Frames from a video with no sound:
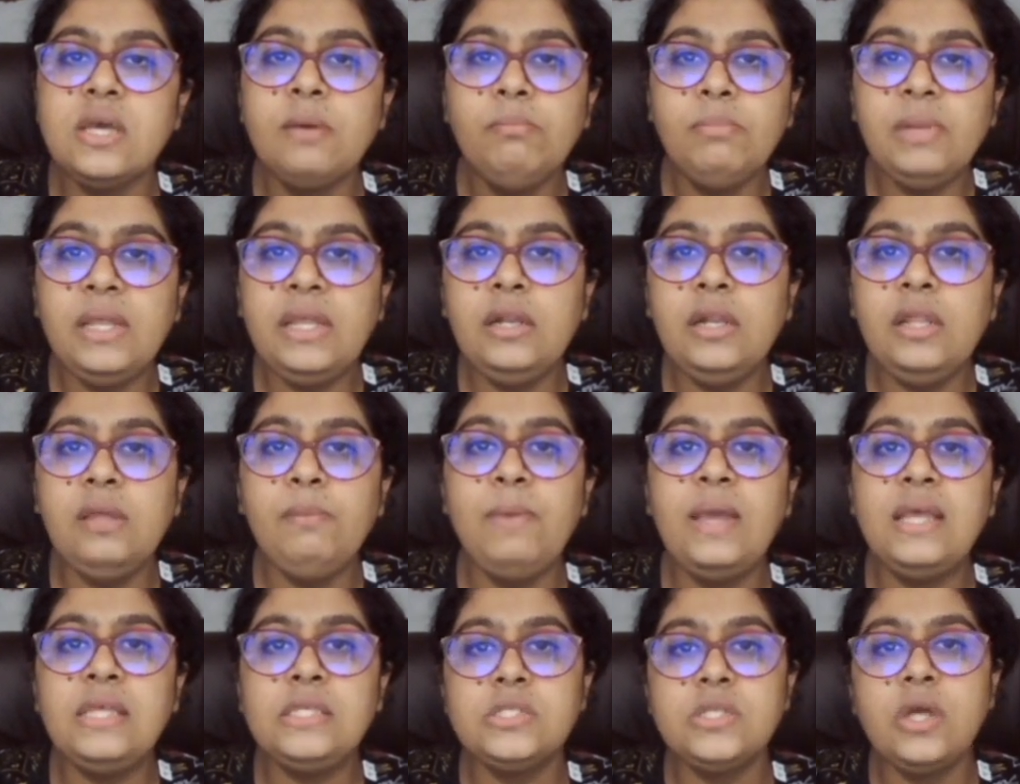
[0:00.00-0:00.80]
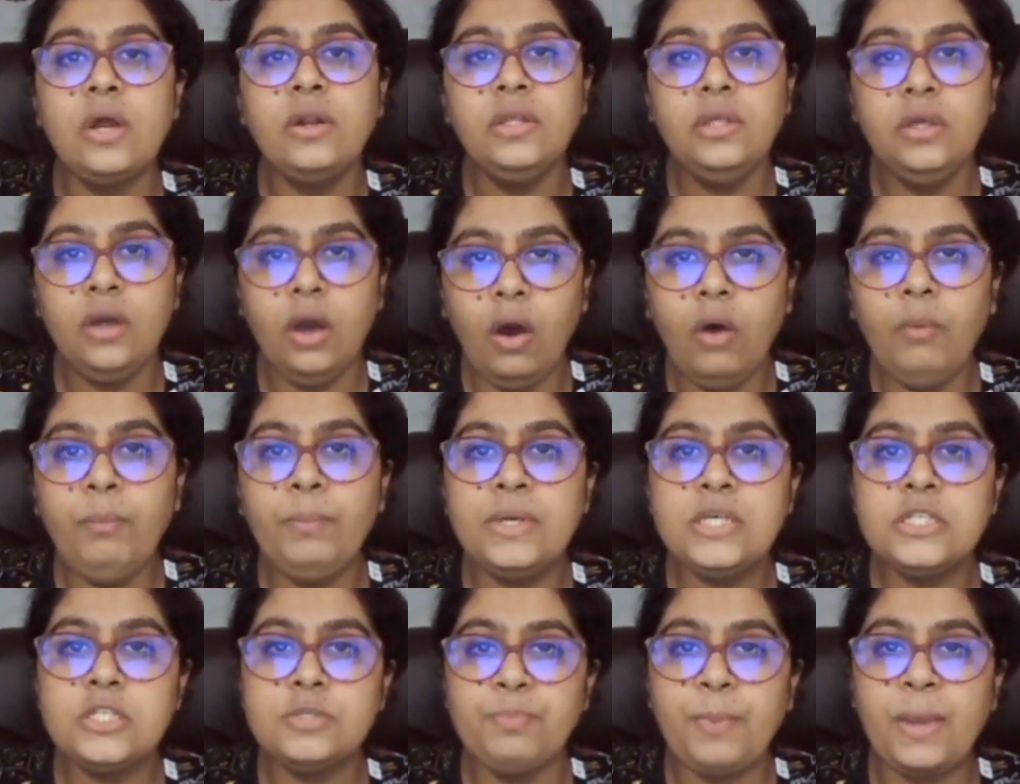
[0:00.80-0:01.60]
completely based on your
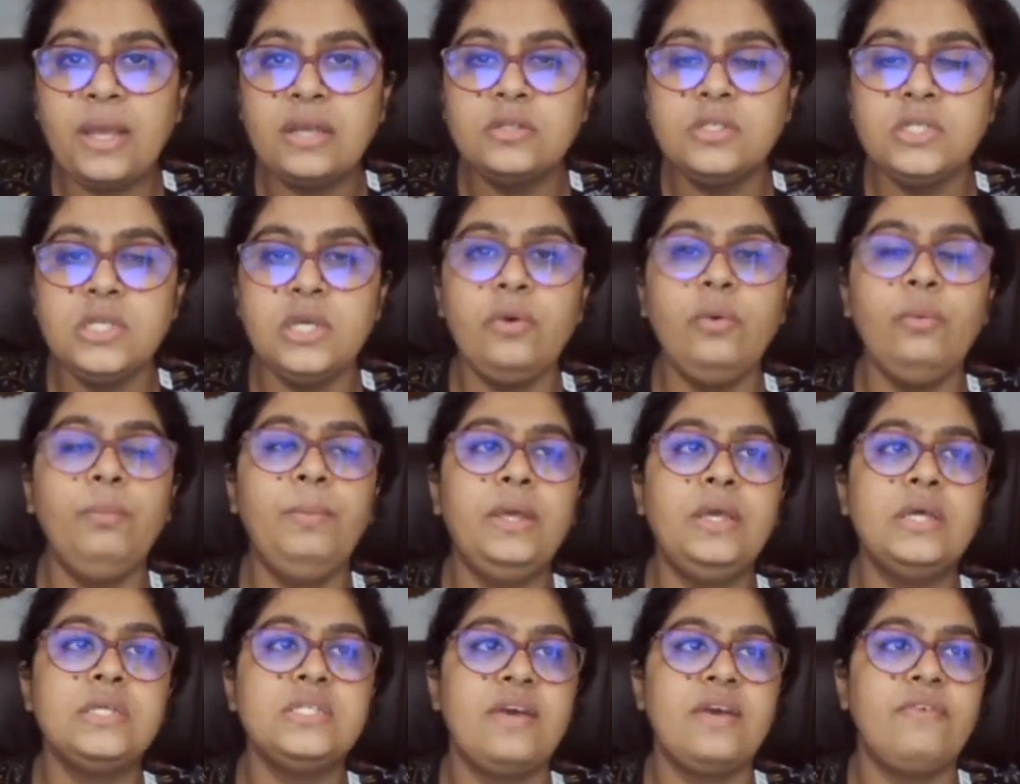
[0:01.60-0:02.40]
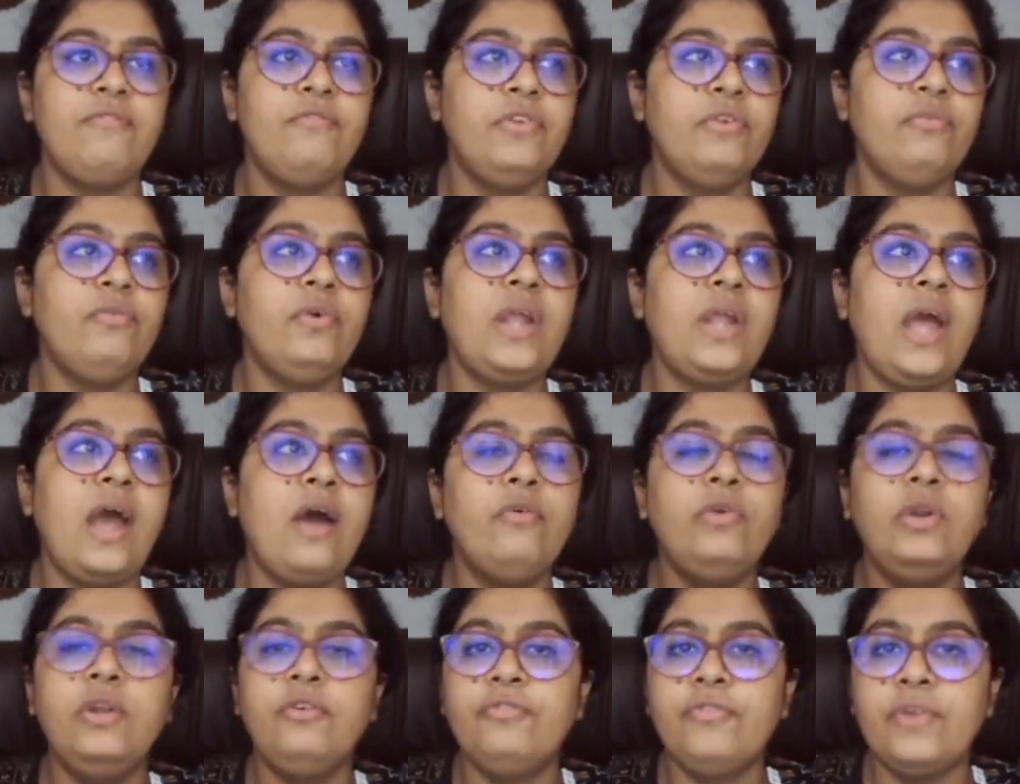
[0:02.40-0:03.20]
perspective, because everyone
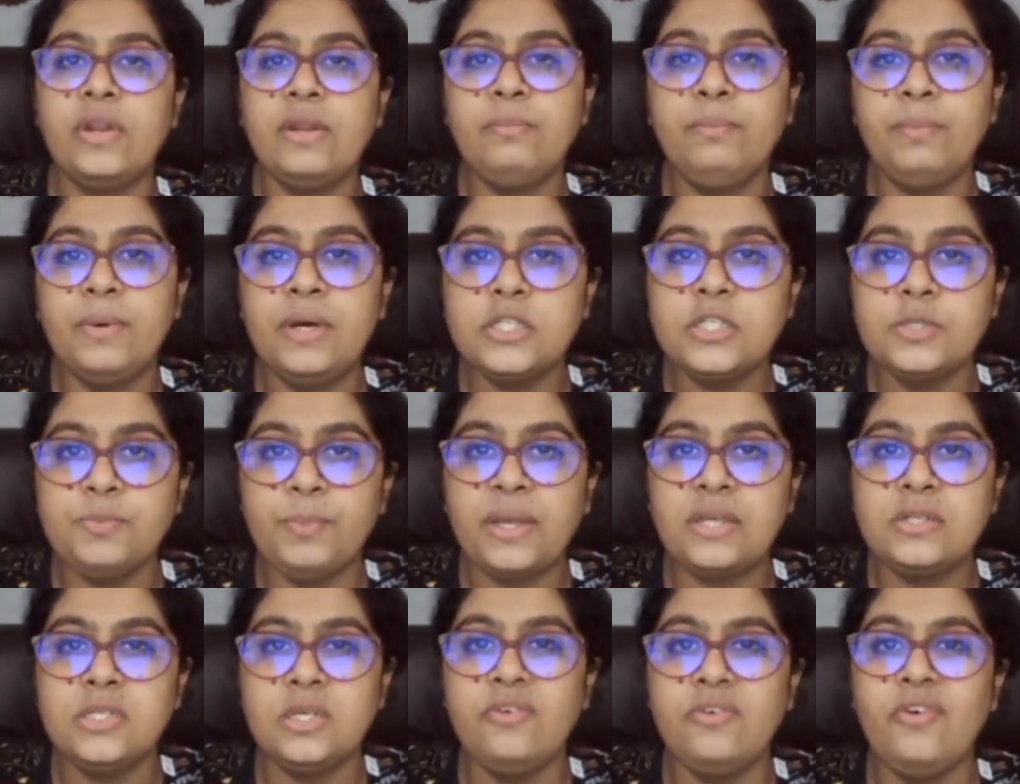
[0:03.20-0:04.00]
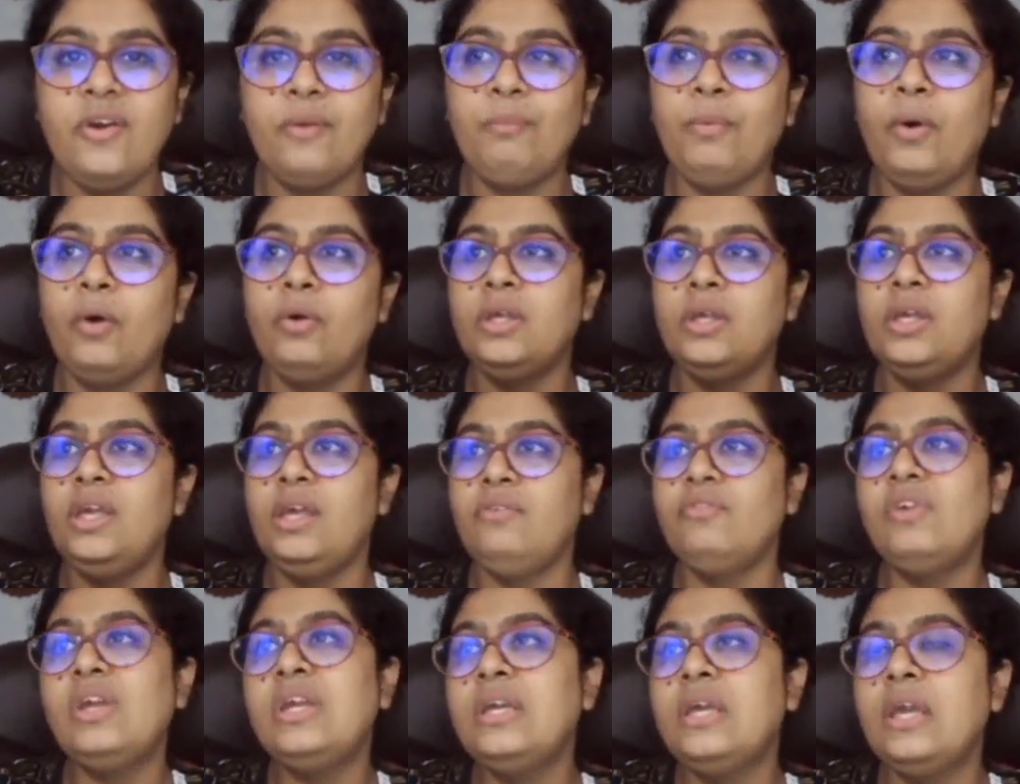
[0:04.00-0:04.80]
have different perspective about
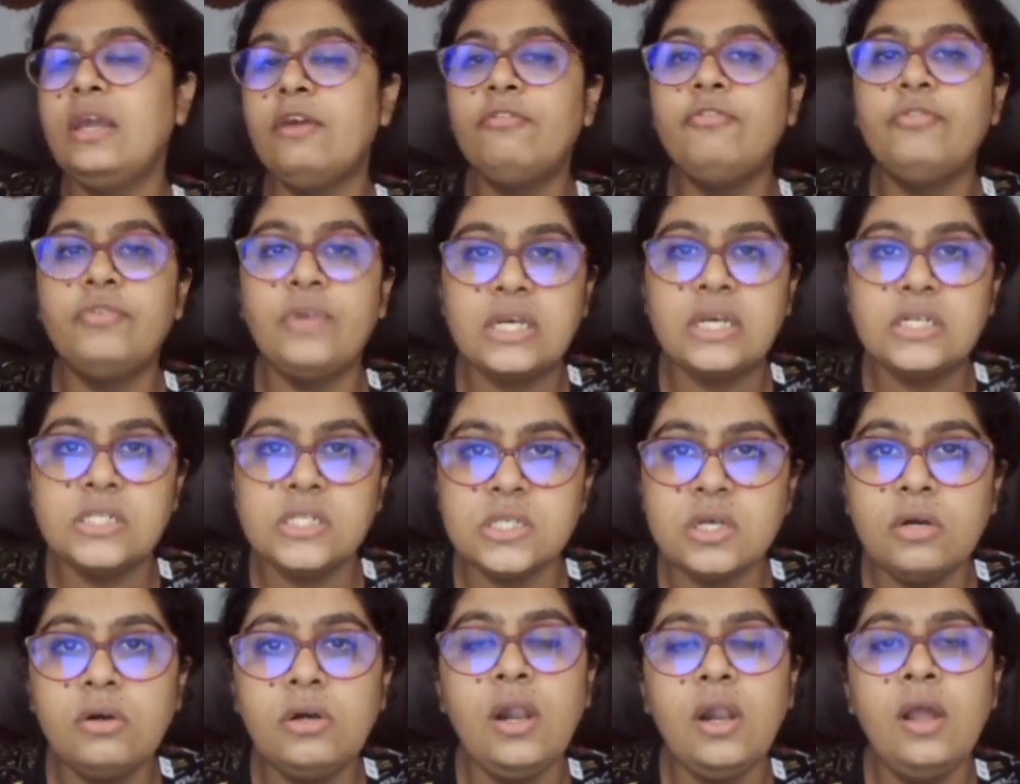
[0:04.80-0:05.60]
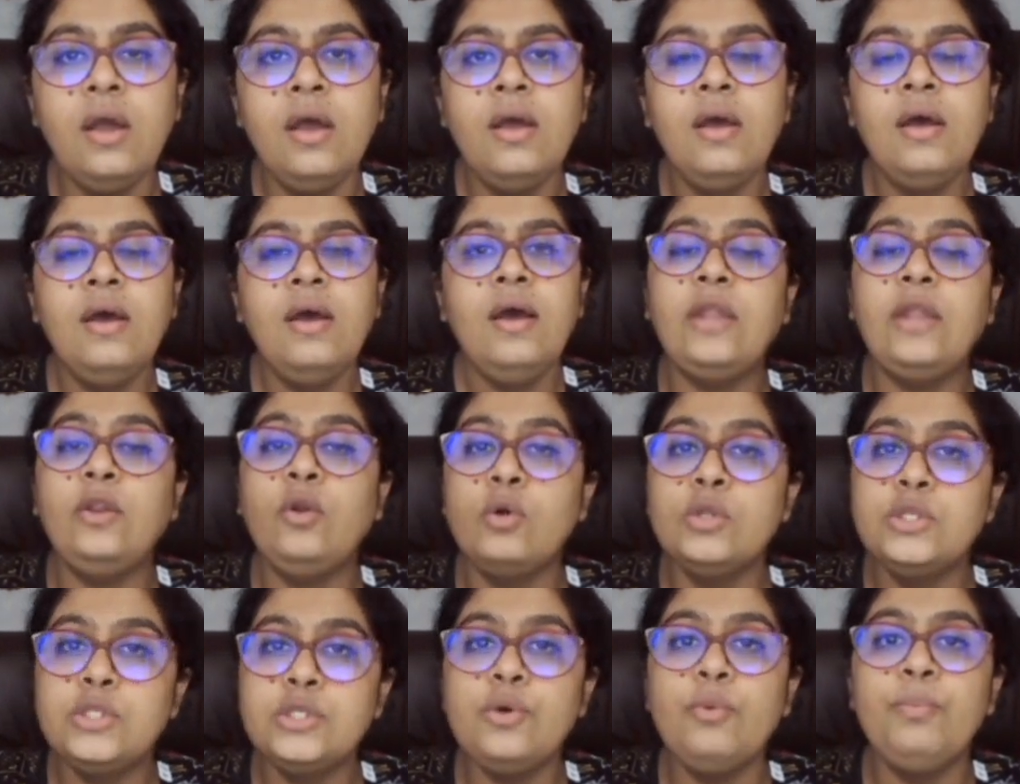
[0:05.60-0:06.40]
giving gift and all, and
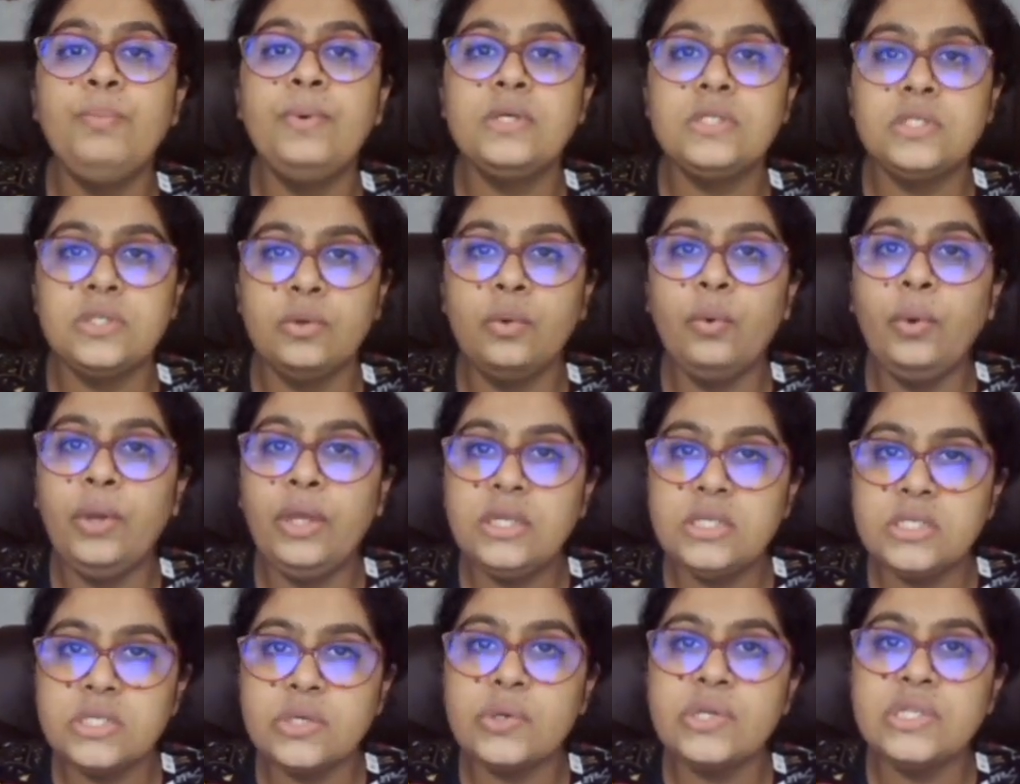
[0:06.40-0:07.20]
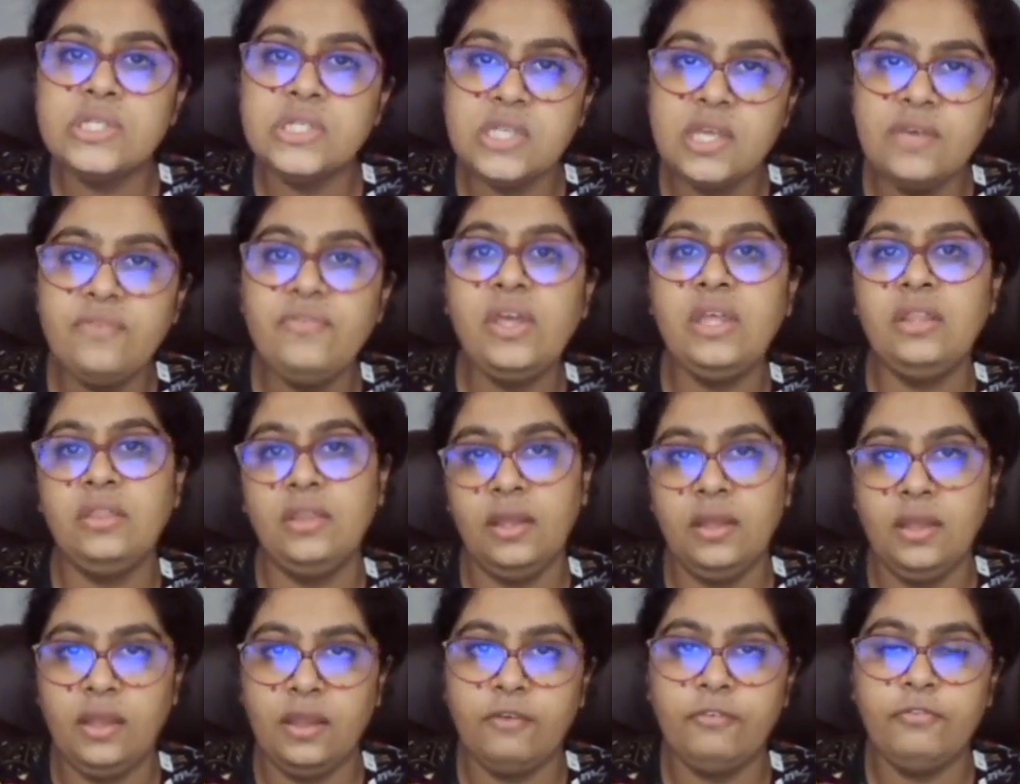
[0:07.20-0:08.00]
also person who is receiving
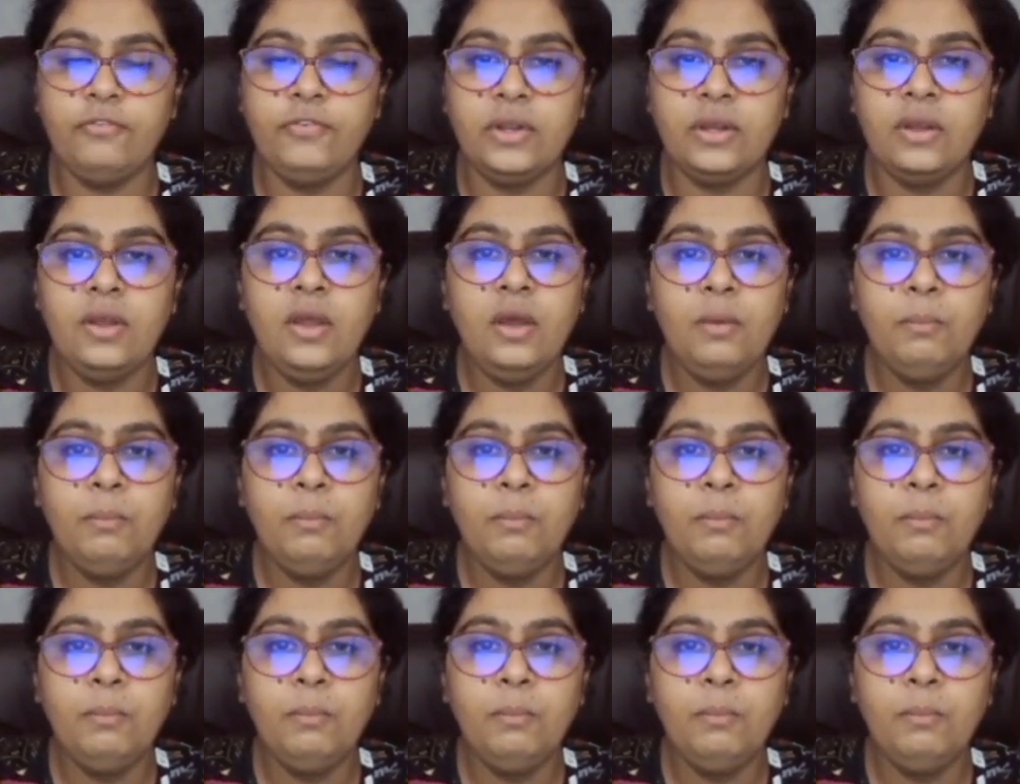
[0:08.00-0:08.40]
the gift.